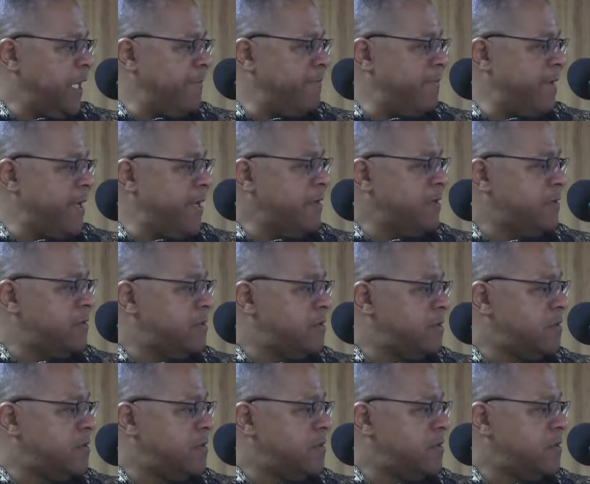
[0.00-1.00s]
Amen?
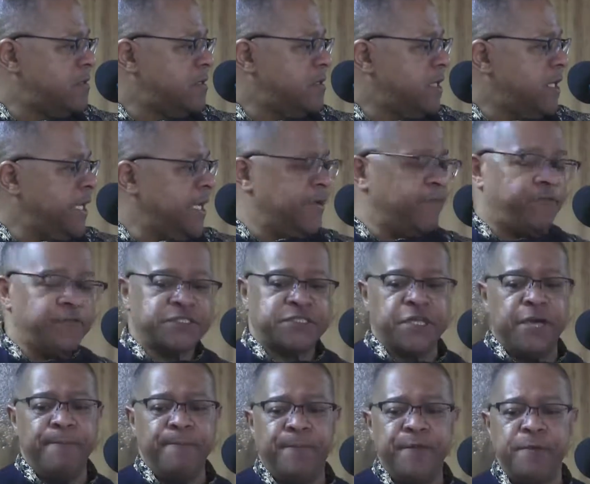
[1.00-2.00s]
Amen. And for
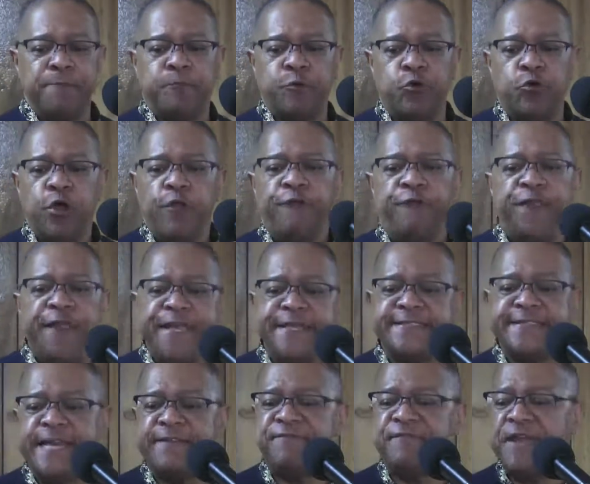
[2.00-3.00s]
some people,
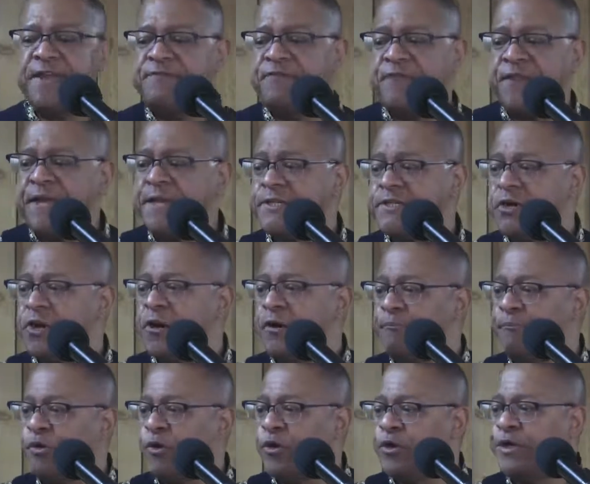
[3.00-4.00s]
things that they think are
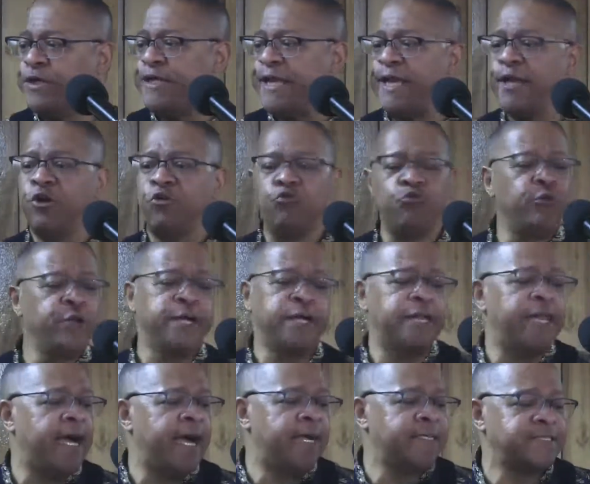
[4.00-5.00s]
important, they don't
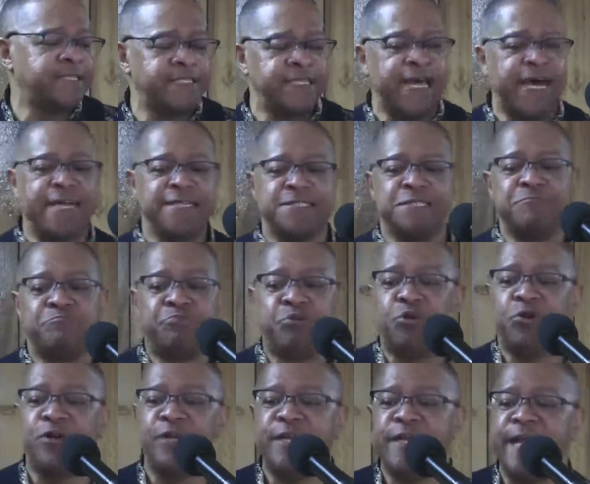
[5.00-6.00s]
realize are not as
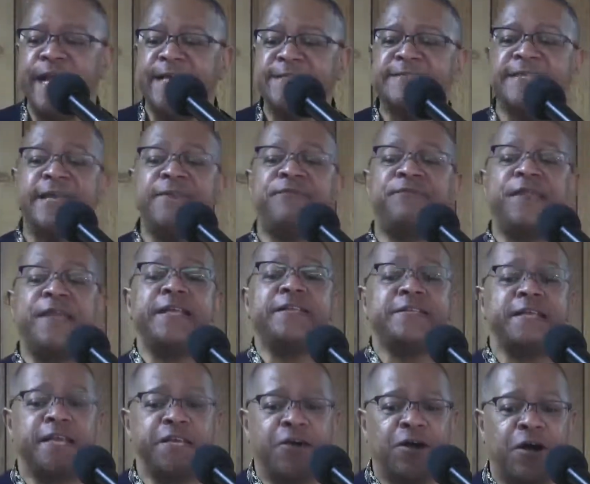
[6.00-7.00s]
important as they think
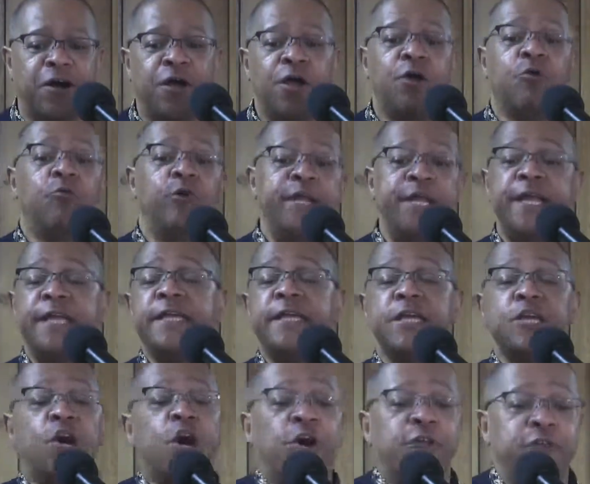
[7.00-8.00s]
they are when they
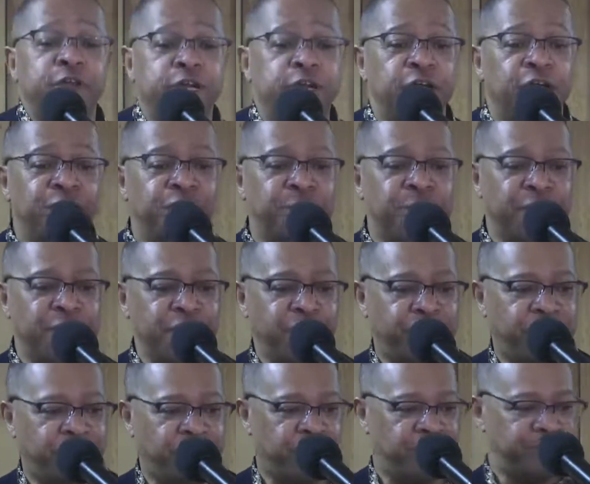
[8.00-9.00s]
get offered enough money
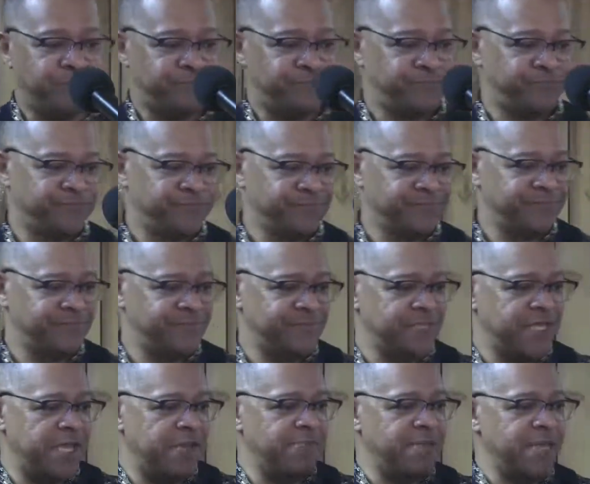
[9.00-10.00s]
for them.
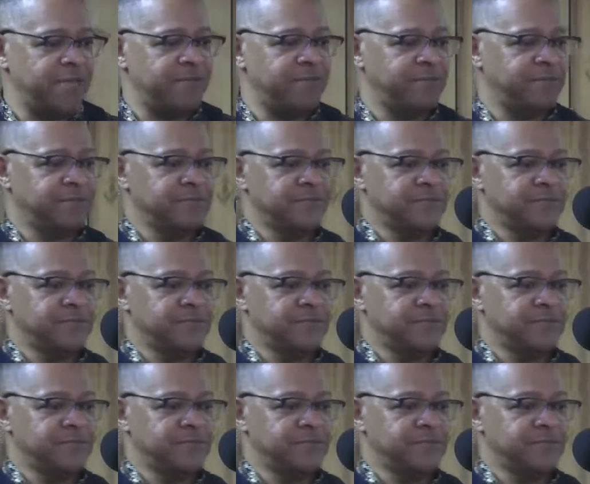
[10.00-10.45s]
Amen?